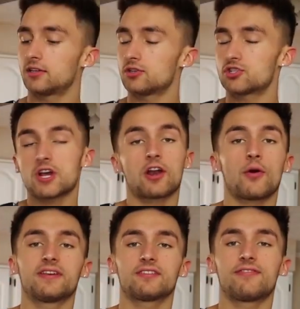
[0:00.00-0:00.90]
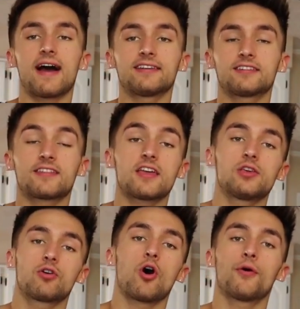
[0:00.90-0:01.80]
Shed always advises that you
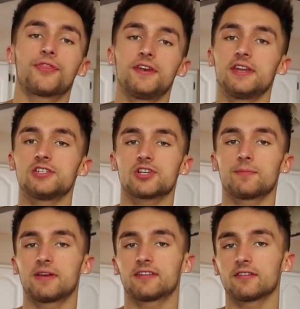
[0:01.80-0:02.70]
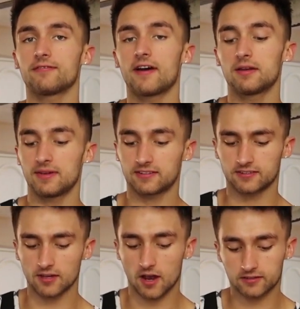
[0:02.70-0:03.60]
go with the Ninja because the Vitamix
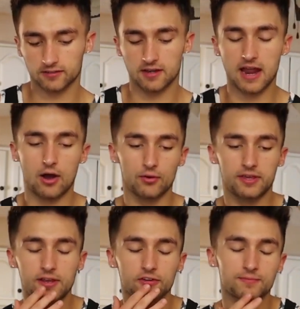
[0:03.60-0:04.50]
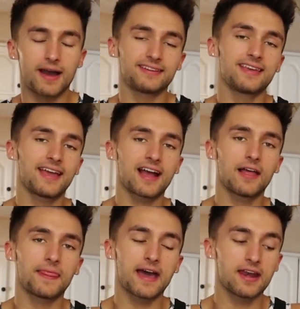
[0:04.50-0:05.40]
sucks. Now, here's my take on
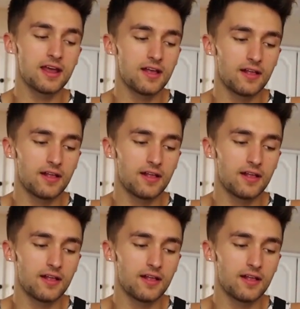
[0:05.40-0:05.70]
that.